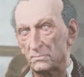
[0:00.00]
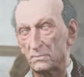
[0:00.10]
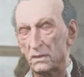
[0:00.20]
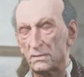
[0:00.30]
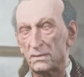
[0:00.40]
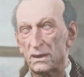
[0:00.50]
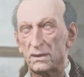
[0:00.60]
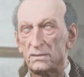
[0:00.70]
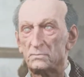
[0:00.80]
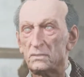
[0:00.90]
First Fine.
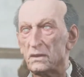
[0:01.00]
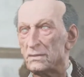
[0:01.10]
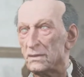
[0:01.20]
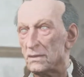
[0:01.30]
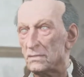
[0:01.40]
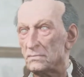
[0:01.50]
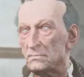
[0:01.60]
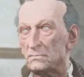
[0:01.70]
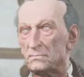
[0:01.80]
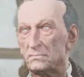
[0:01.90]
things first.
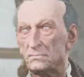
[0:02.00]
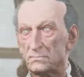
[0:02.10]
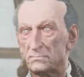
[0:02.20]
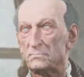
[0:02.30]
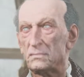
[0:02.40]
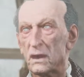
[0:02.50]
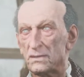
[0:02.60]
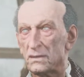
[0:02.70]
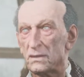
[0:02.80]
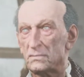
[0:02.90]

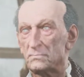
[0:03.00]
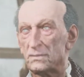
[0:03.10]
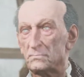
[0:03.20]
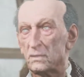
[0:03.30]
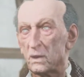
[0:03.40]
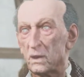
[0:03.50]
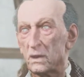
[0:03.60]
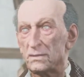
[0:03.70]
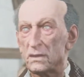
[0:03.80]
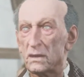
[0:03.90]
My name's
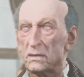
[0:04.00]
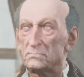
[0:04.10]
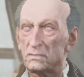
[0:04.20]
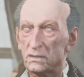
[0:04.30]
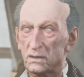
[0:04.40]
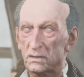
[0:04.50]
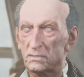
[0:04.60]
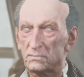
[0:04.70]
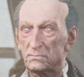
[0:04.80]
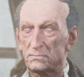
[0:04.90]
Brutus Carpenter.
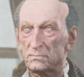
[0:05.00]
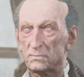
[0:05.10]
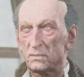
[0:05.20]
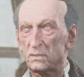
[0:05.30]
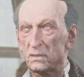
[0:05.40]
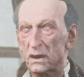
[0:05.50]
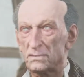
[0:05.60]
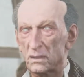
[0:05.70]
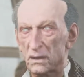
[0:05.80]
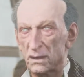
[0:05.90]
Oh, my map! I need my
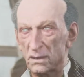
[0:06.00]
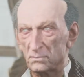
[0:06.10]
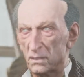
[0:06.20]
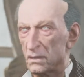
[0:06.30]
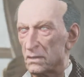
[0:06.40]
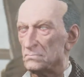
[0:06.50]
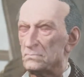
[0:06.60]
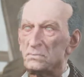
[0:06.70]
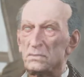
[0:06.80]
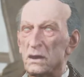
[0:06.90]
map. Head of the
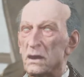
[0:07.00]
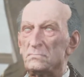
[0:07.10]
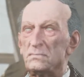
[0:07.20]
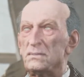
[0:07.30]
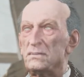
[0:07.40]
Carpenter family.